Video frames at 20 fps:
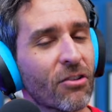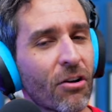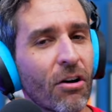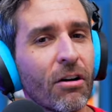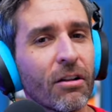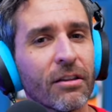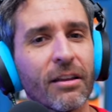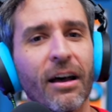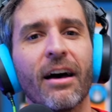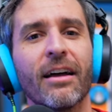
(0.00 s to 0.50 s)

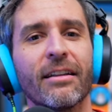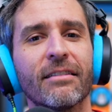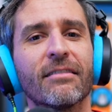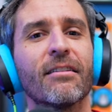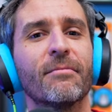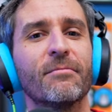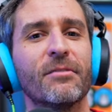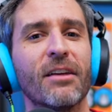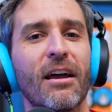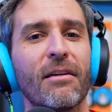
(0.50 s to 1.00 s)
called Hot
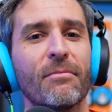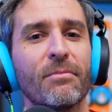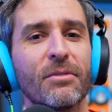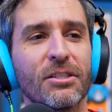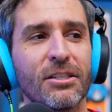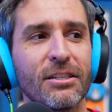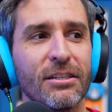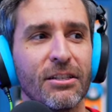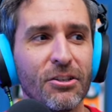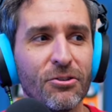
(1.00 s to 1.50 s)
Tub Time
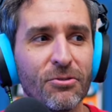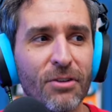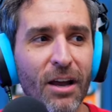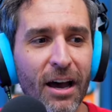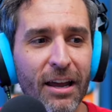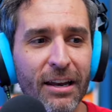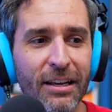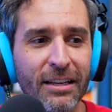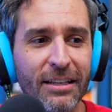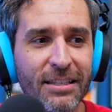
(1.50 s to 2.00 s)
Machine. You
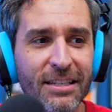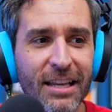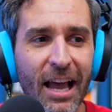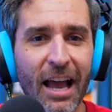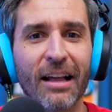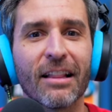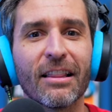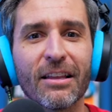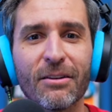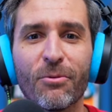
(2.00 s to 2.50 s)
got
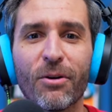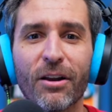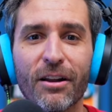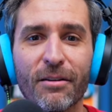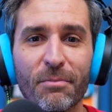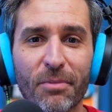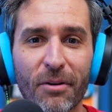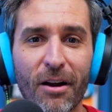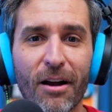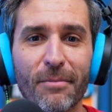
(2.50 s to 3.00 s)
exactly what
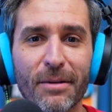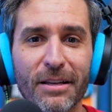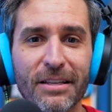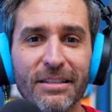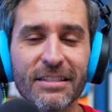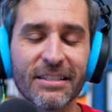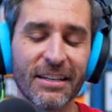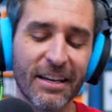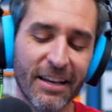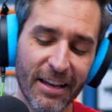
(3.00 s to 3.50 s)
it
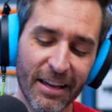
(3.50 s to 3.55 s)
promised.